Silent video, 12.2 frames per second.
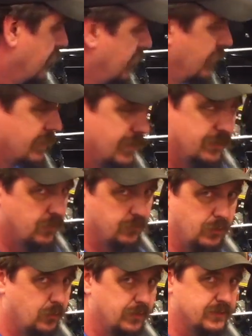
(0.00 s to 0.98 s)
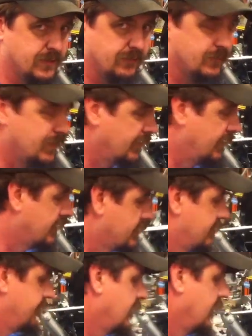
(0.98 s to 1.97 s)
and I know nobody's ever done this,
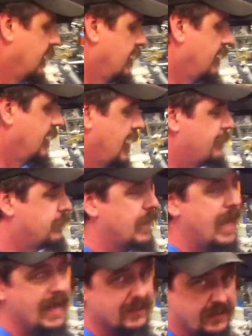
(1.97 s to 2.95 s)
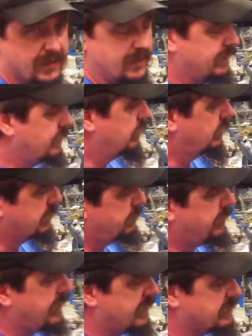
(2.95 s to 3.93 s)
if you accidentally hook the
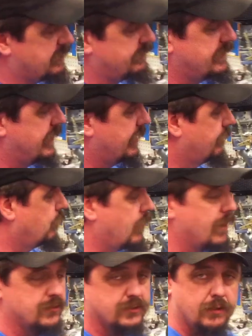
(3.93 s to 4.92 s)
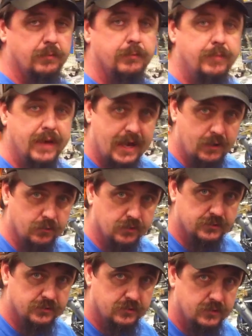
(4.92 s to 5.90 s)
positive and negative wires up backwards,